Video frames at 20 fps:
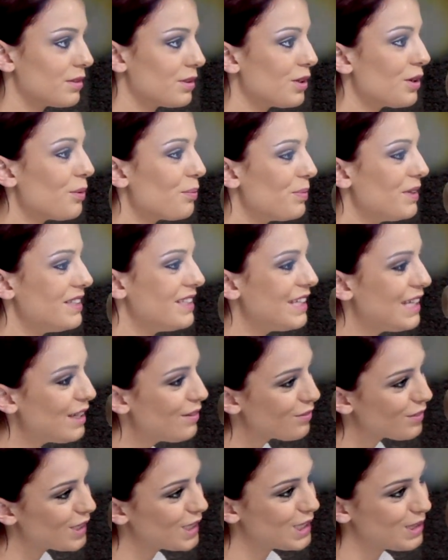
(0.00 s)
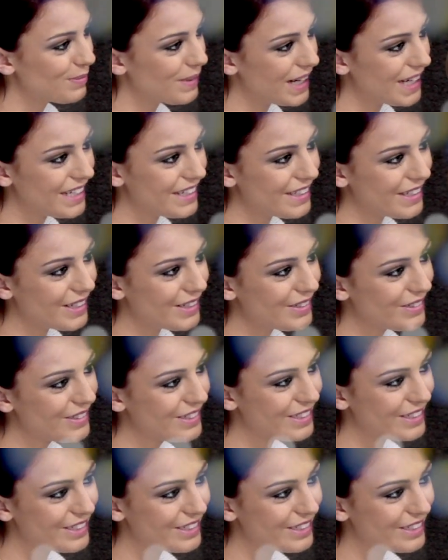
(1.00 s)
Not be divish about it, though.